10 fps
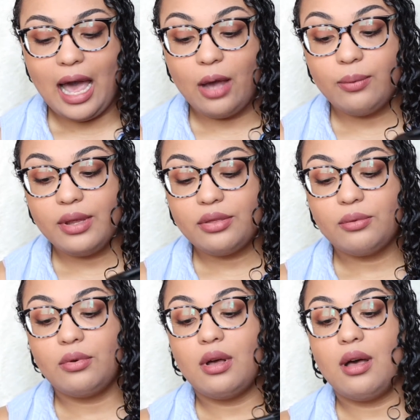I went
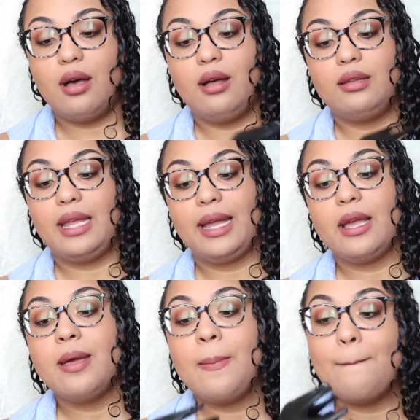through a
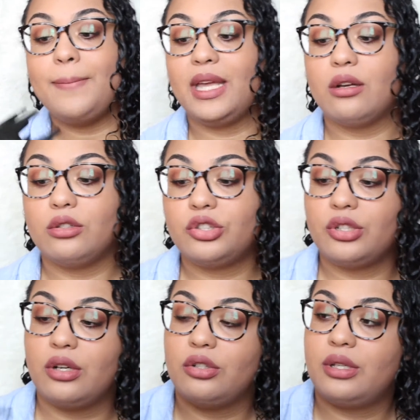like big old
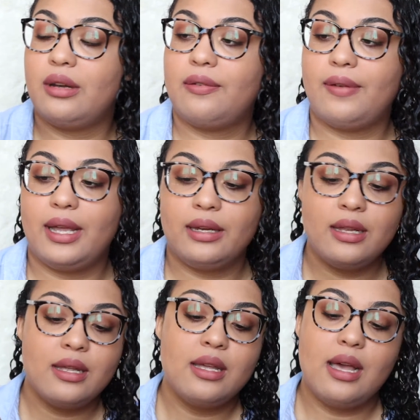struggle trying to find
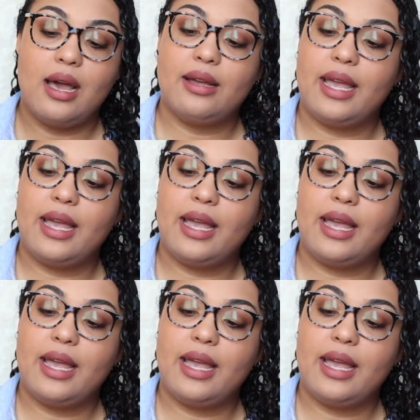a